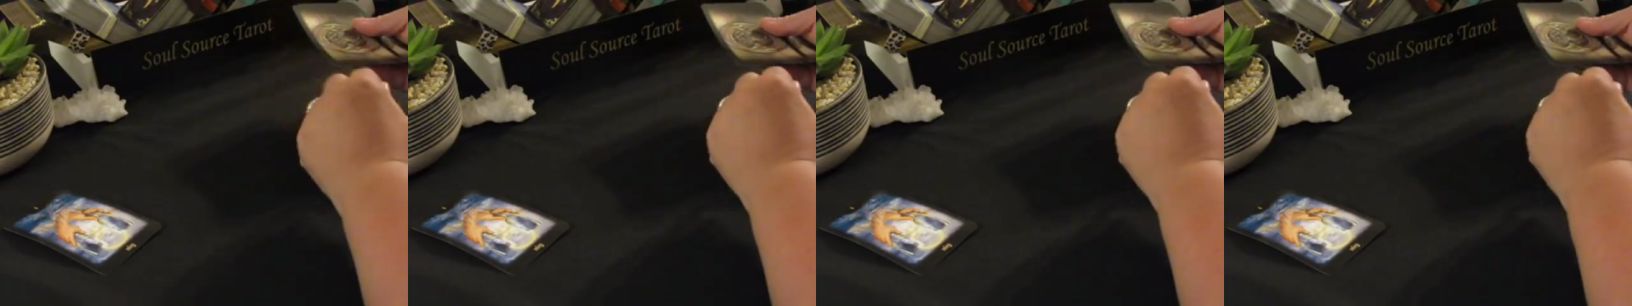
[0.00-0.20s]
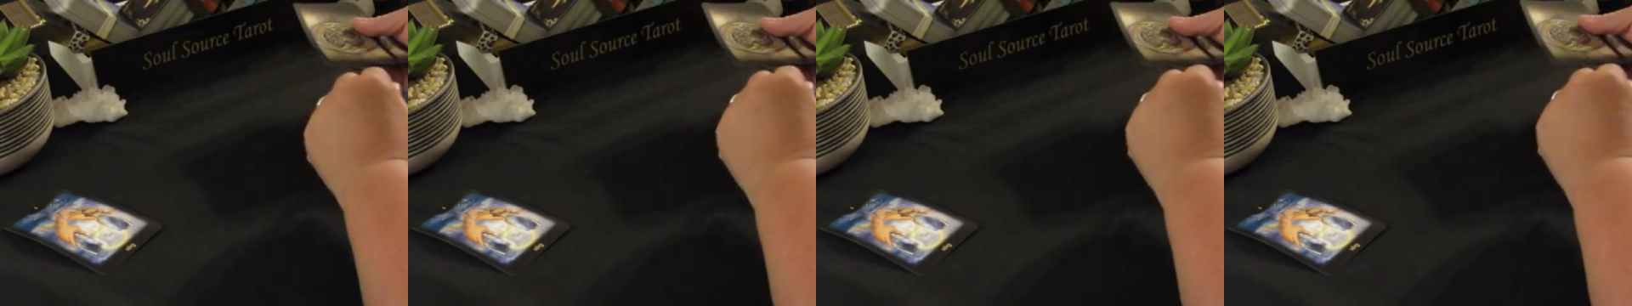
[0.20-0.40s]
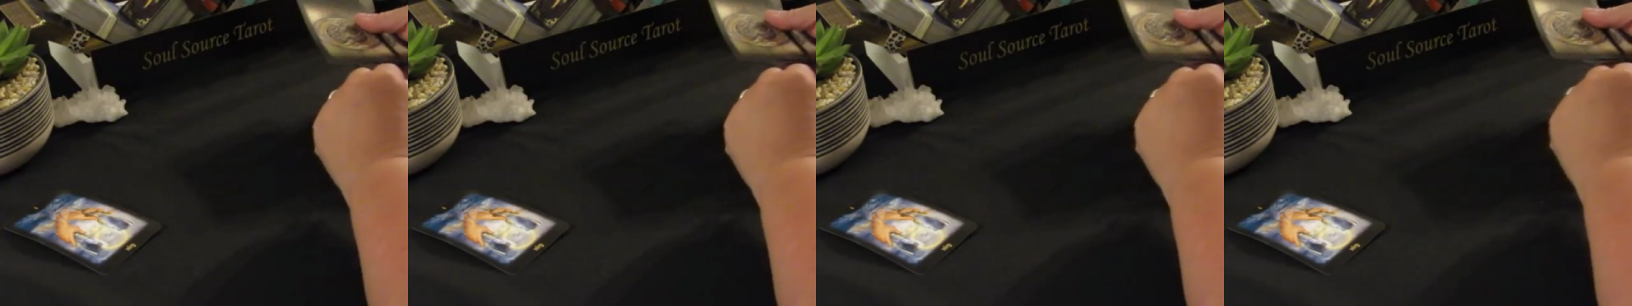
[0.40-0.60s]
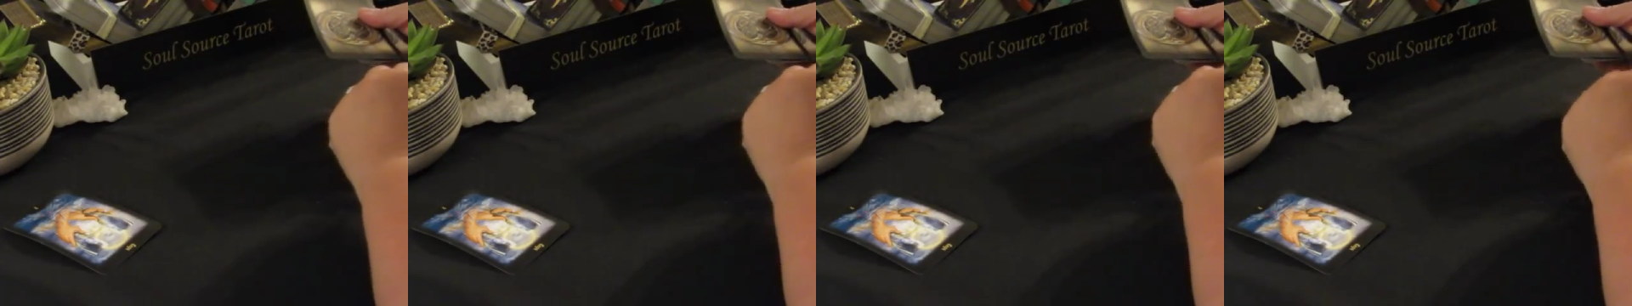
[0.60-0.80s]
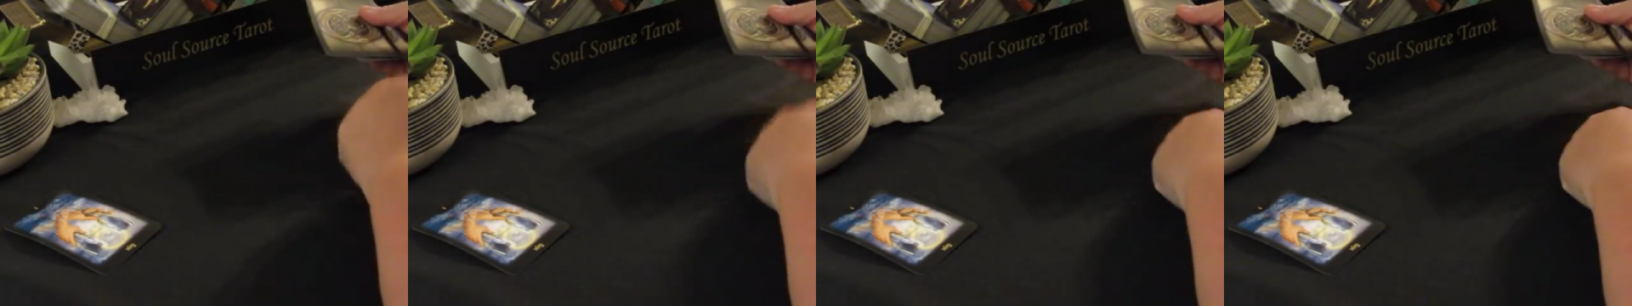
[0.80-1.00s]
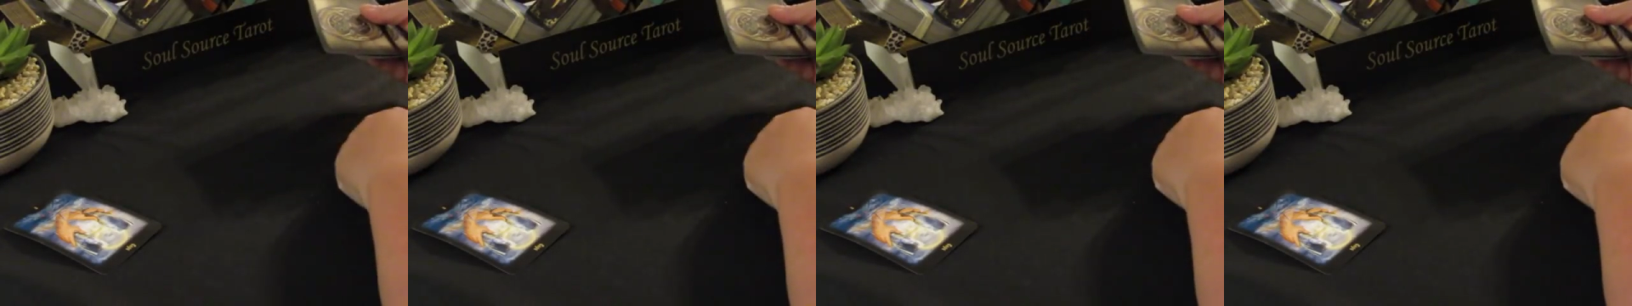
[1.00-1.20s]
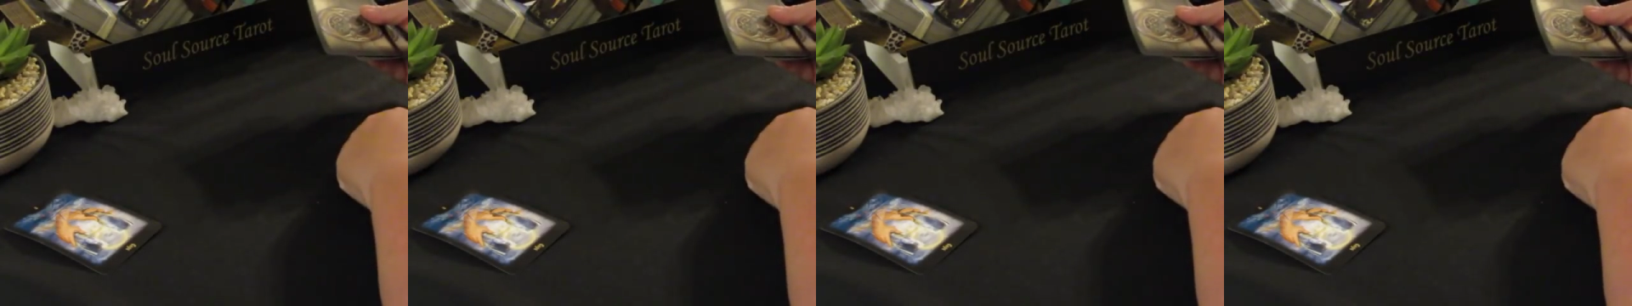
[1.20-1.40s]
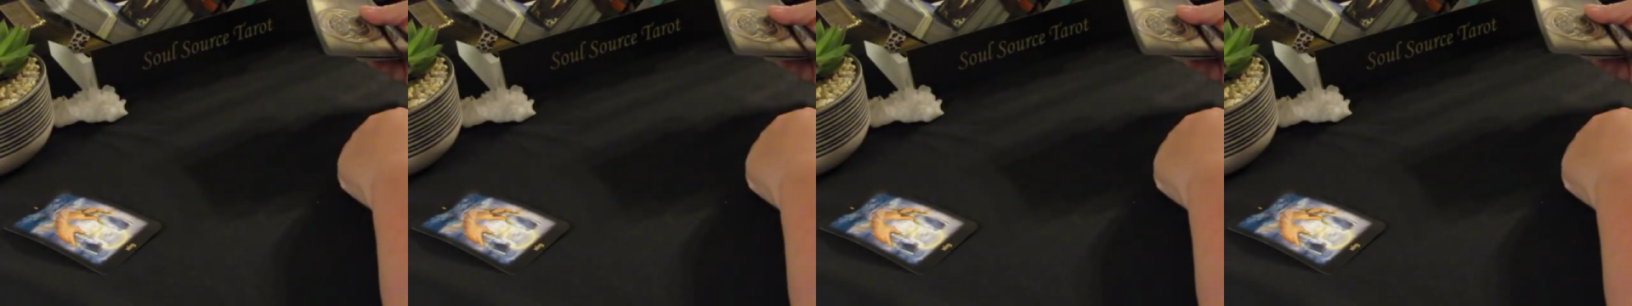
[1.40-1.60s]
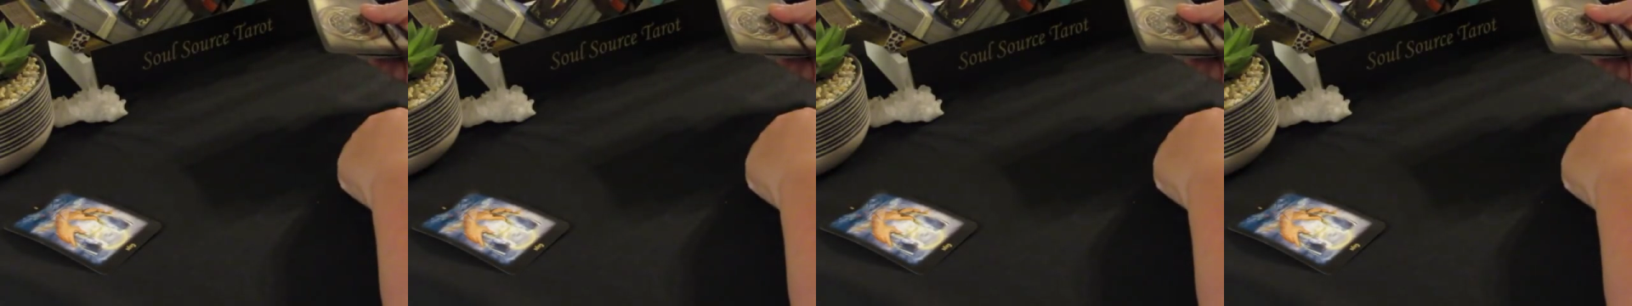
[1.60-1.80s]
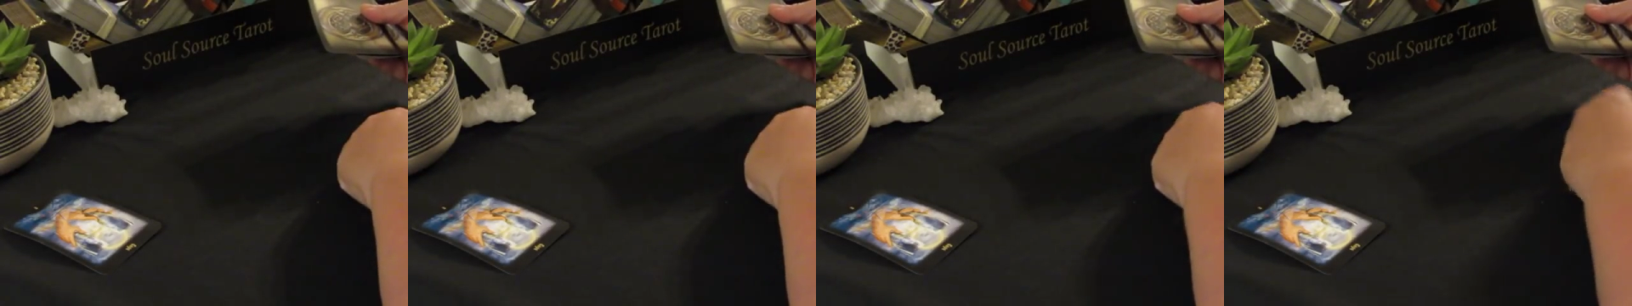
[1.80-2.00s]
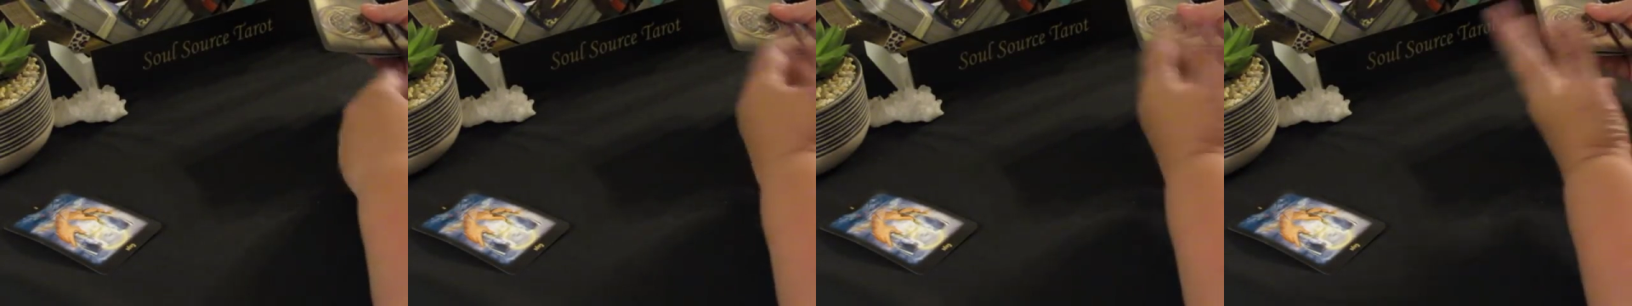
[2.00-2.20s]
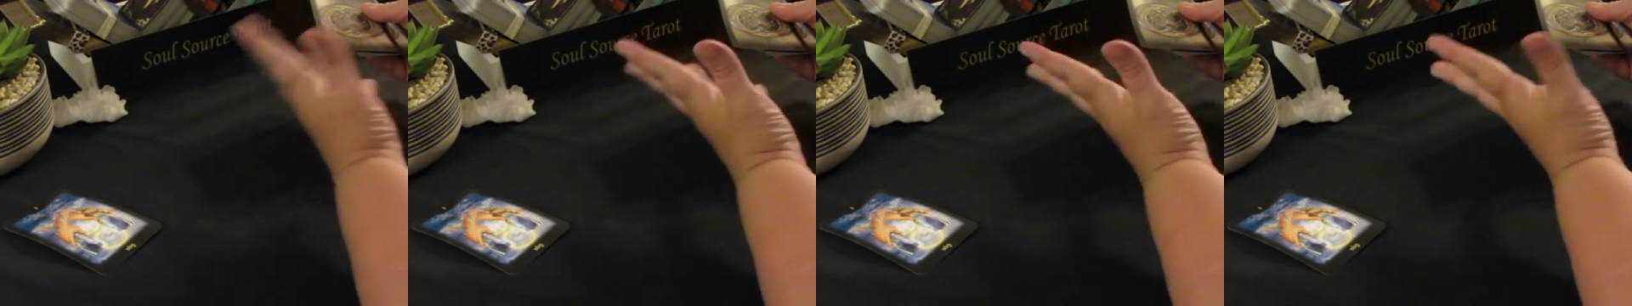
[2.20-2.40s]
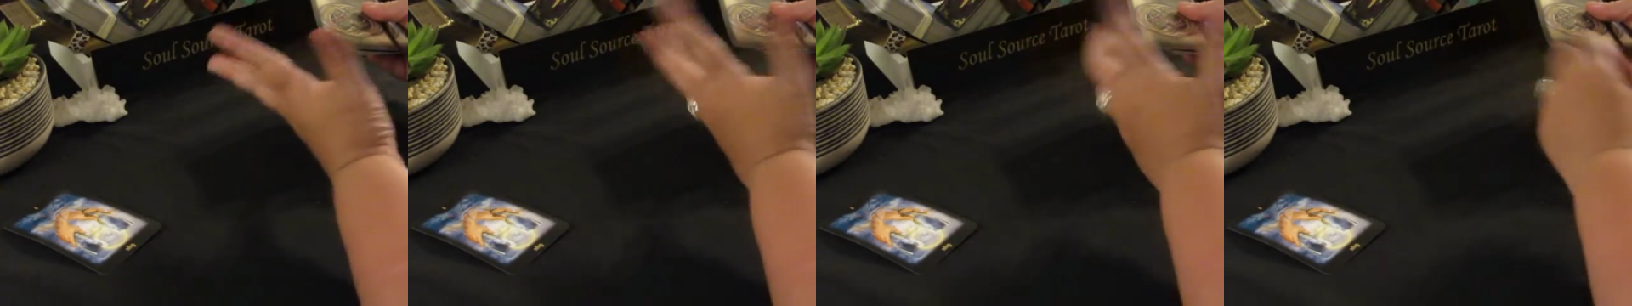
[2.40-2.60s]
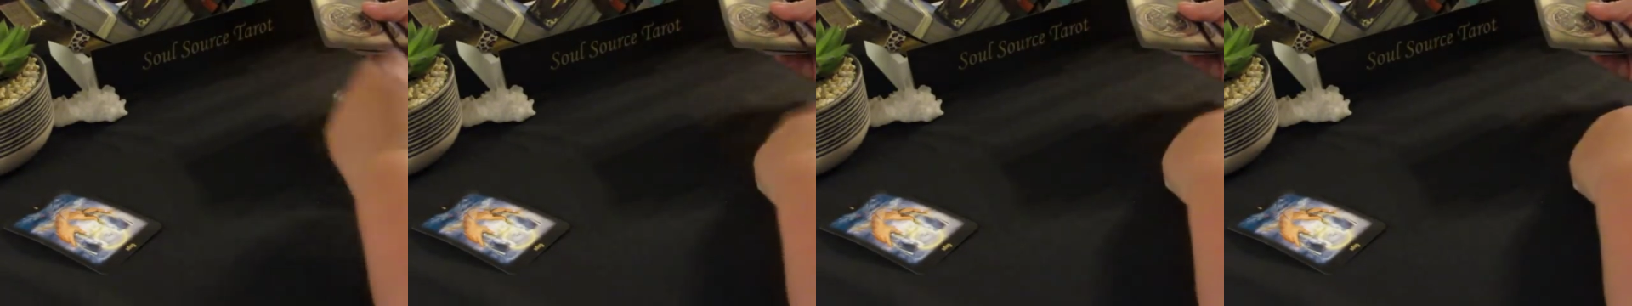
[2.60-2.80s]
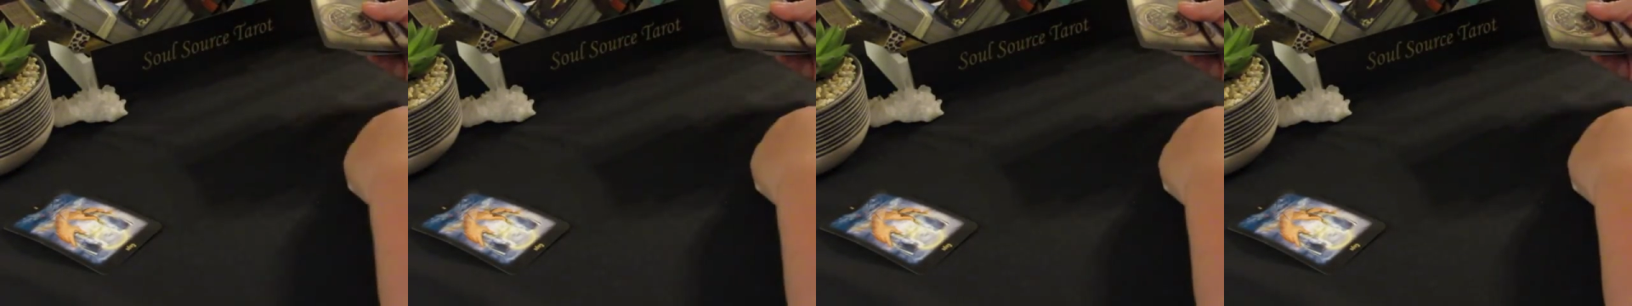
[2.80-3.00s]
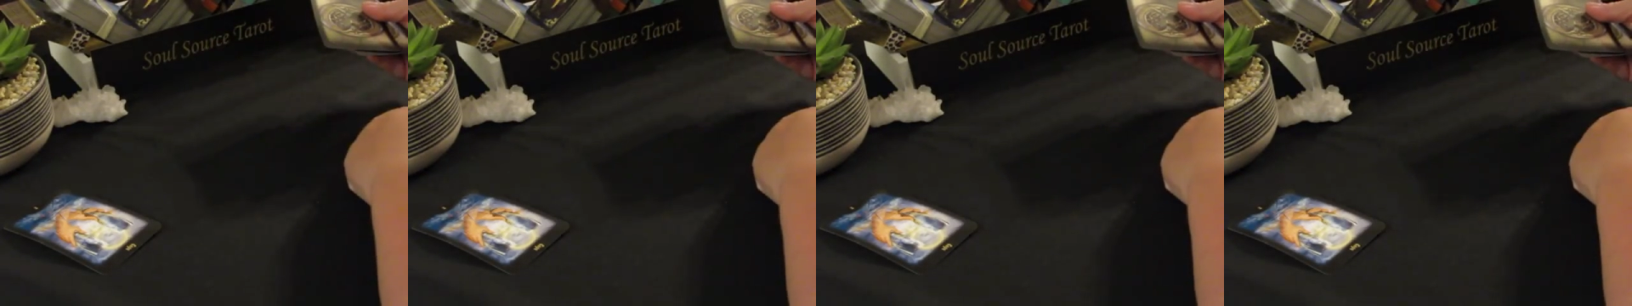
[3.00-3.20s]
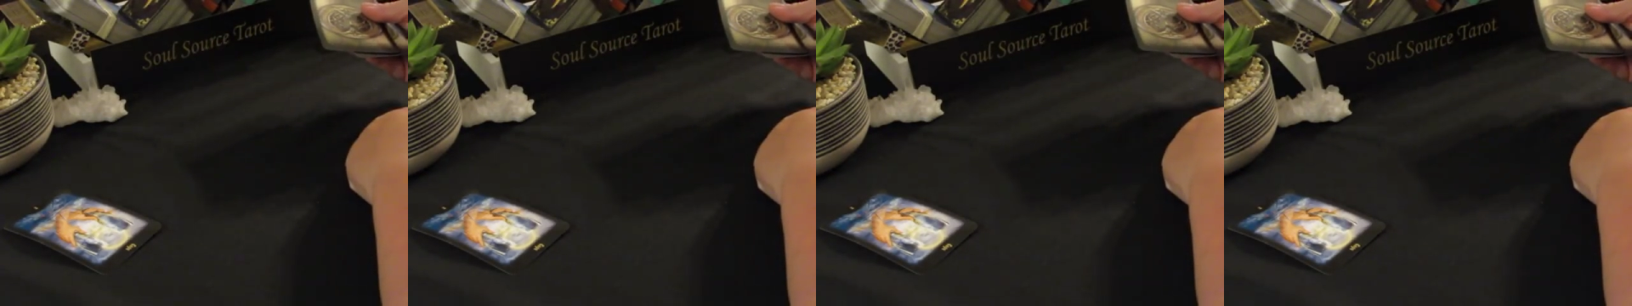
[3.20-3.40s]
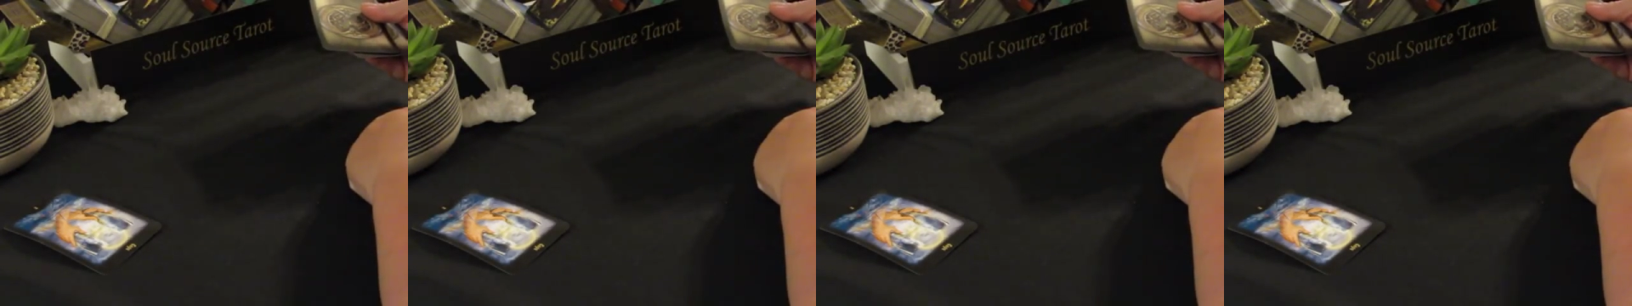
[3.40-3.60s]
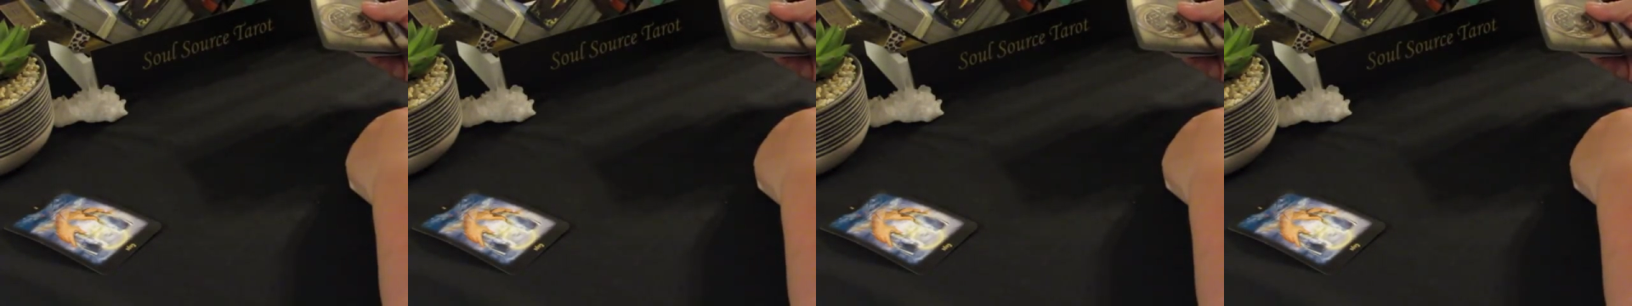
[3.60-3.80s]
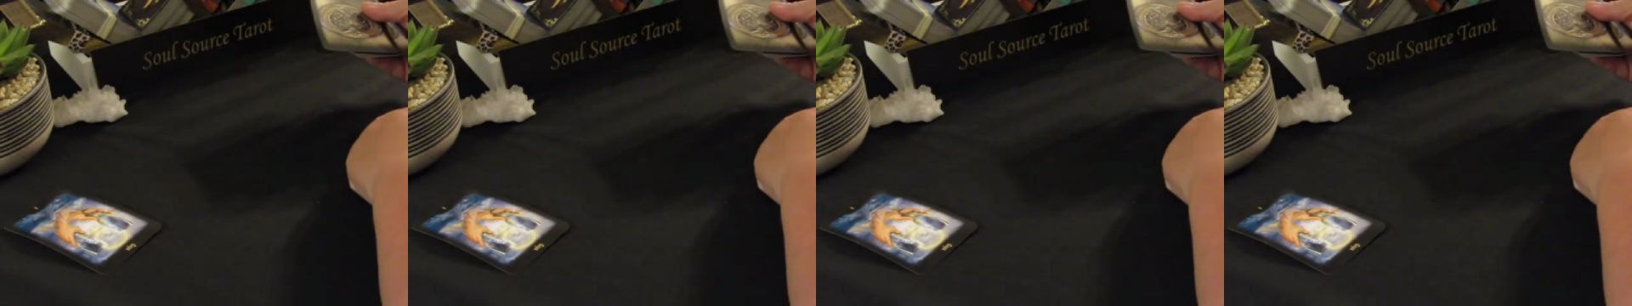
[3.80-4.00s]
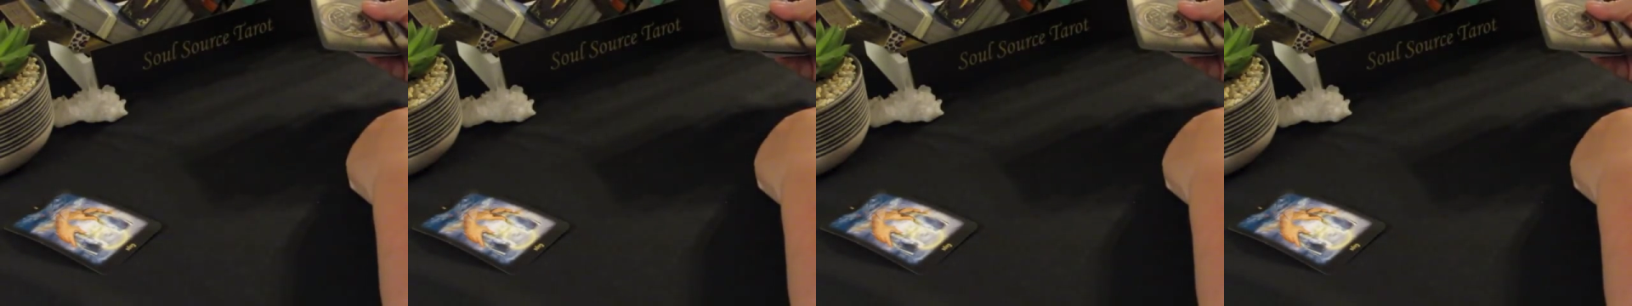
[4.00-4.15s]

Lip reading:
Nobody's mouth can be seen.